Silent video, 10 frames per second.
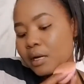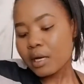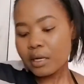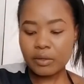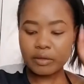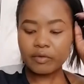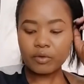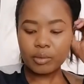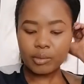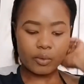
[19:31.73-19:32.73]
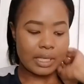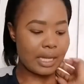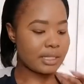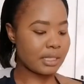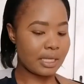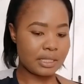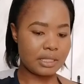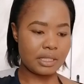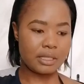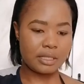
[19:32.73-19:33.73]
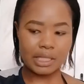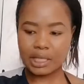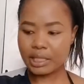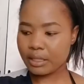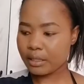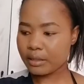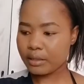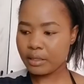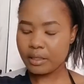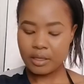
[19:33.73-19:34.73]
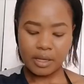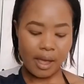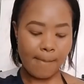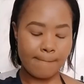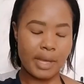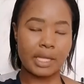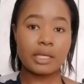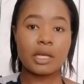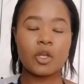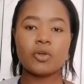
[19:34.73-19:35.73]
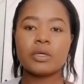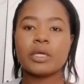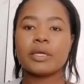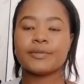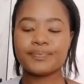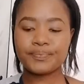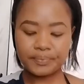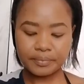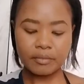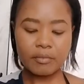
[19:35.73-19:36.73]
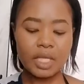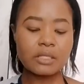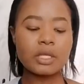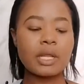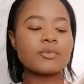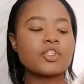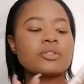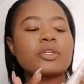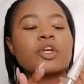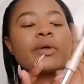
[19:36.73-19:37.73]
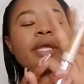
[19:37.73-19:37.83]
I don't even remember when last I did like a matte look. So now I'm just gonna go